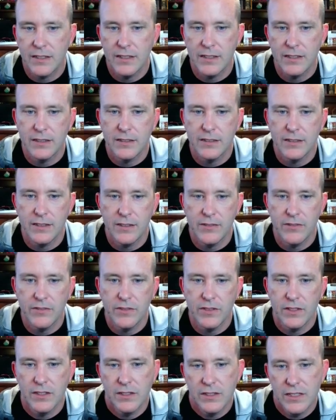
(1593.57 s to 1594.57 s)

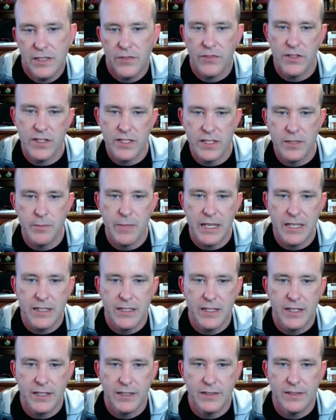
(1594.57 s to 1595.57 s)
different
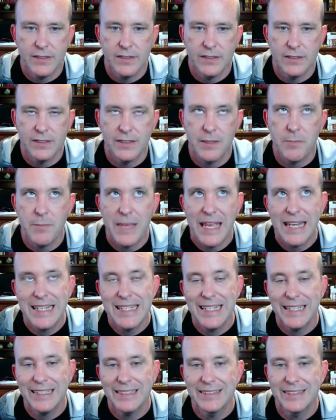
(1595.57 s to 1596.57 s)

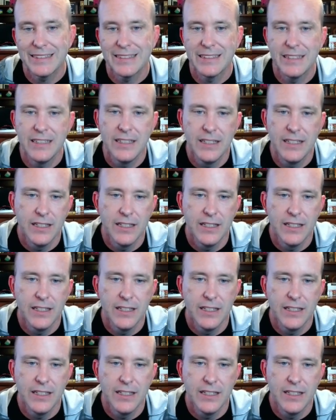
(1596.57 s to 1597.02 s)
semantics